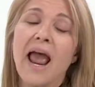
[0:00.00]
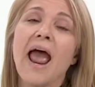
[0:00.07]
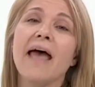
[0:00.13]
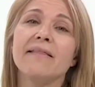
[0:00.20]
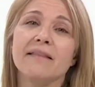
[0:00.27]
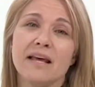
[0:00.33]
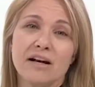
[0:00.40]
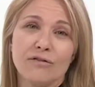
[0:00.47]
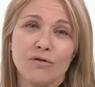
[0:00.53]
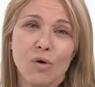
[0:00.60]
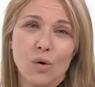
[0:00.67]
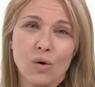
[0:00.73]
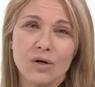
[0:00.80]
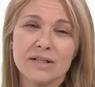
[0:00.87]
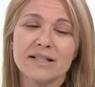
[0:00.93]
And then, of
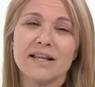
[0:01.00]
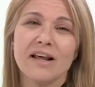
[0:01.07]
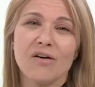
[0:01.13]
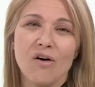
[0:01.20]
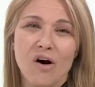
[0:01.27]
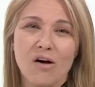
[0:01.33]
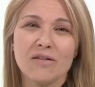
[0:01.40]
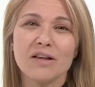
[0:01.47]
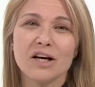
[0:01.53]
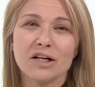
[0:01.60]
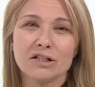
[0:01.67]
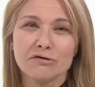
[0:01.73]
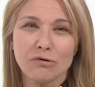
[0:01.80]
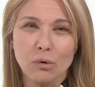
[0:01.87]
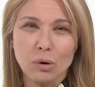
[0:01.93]
course, there are the
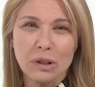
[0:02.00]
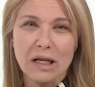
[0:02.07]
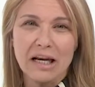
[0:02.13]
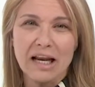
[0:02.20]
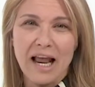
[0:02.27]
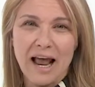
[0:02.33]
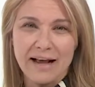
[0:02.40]
exfoliating